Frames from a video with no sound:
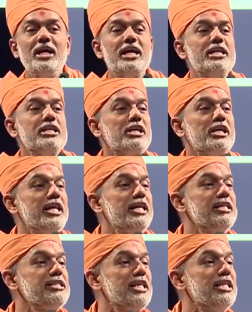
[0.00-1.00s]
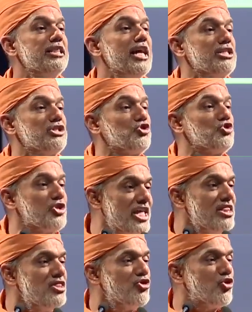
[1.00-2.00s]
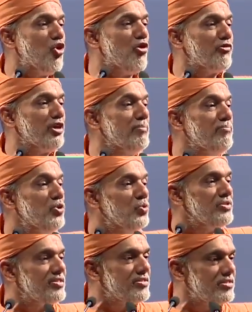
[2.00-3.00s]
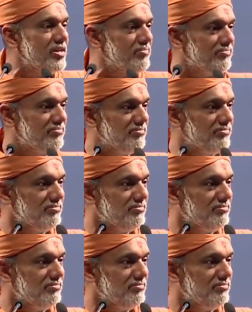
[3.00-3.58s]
increase in their strength of immune system.